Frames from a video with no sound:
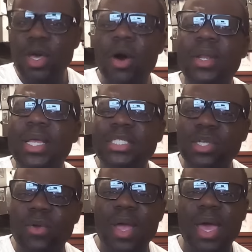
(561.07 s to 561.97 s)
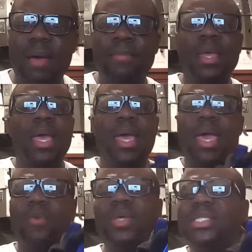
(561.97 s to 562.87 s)
go on Instagram
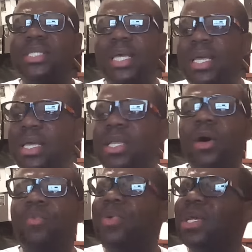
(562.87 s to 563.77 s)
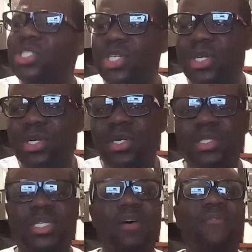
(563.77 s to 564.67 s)
and we see, you know,
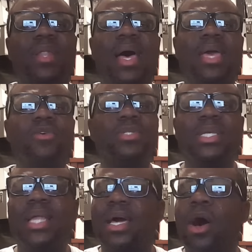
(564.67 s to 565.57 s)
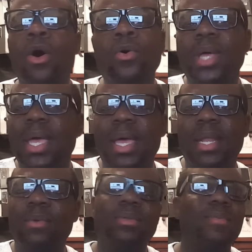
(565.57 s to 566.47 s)
pictures of, like, you'll see, like, an old head. Oh, I